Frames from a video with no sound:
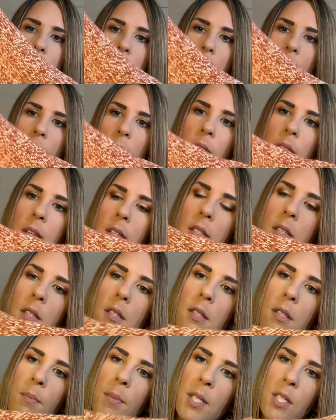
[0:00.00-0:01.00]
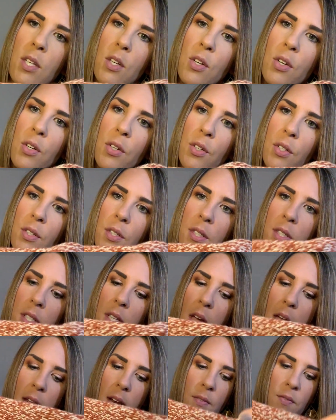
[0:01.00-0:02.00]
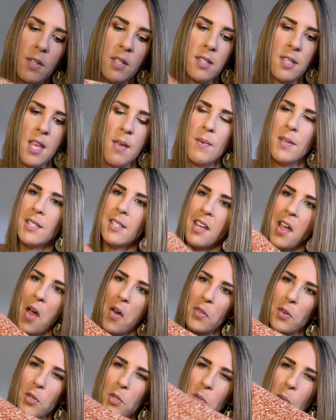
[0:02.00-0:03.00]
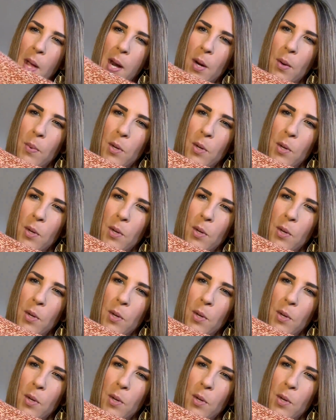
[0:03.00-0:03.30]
And this is the material. It's kind of the same as the other sweater,